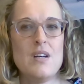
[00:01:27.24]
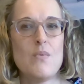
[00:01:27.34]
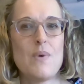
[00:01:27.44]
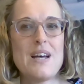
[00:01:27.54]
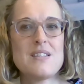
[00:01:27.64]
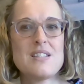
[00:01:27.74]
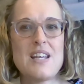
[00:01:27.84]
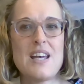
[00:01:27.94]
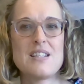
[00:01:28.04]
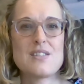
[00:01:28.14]
We
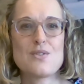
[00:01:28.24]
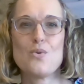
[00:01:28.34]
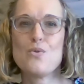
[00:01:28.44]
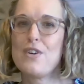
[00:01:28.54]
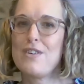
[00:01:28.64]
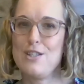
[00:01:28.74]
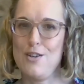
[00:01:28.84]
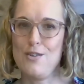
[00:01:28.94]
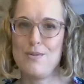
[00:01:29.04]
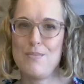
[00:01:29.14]
understand it's all very
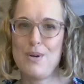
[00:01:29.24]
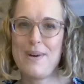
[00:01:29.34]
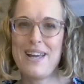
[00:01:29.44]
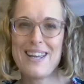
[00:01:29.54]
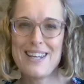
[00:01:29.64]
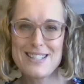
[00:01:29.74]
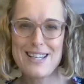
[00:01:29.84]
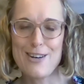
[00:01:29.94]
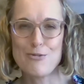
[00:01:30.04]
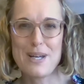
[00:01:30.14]
new, but we are here to
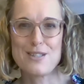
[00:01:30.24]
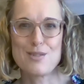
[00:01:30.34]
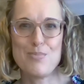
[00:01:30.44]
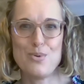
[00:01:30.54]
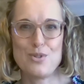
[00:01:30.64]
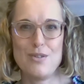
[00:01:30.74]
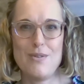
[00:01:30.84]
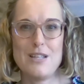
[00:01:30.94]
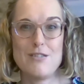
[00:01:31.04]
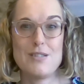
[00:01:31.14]
help and support you
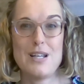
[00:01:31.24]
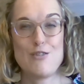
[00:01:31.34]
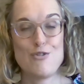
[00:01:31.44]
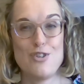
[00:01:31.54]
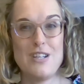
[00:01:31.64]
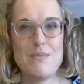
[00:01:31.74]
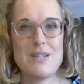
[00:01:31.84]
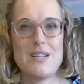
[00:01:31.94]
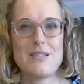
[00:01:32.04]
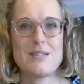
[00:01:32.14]
as you start your journey with
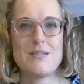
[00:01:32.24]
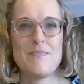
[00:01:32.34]
us.